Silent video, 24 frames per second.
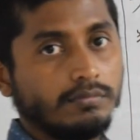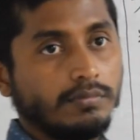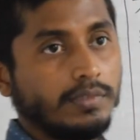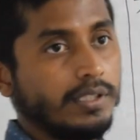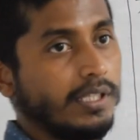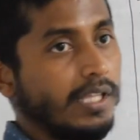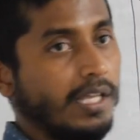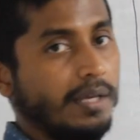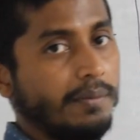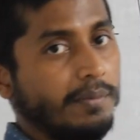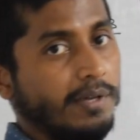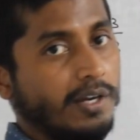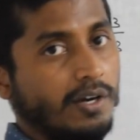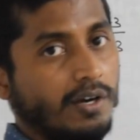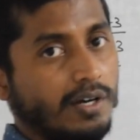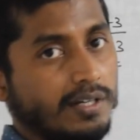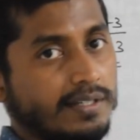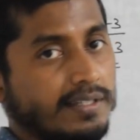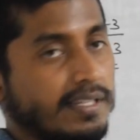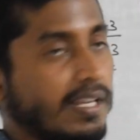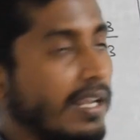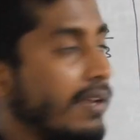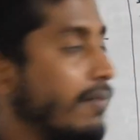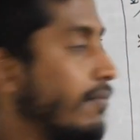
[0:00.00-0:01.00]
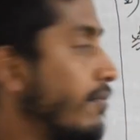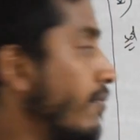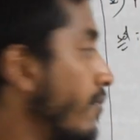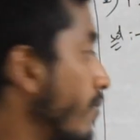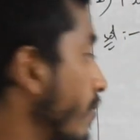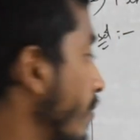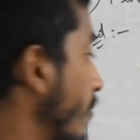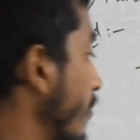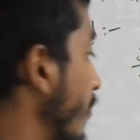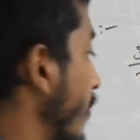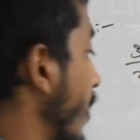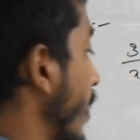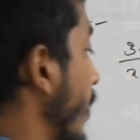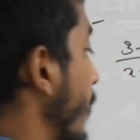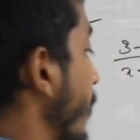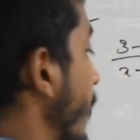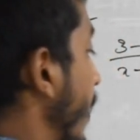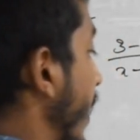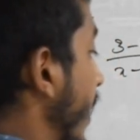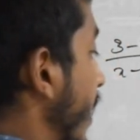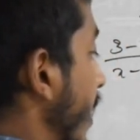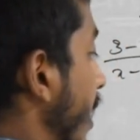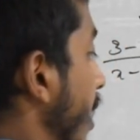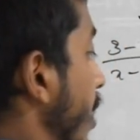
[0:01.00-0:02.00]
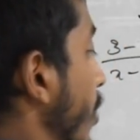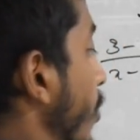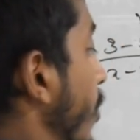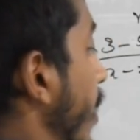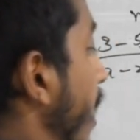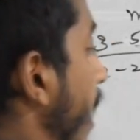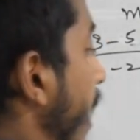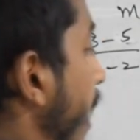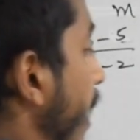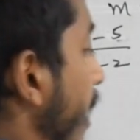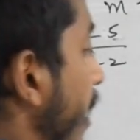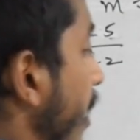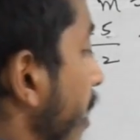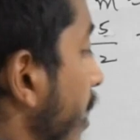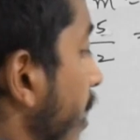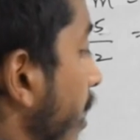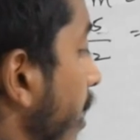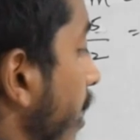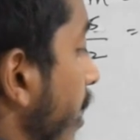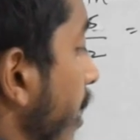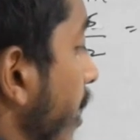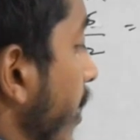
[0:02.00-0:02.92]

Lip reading: They may not seem. Better to write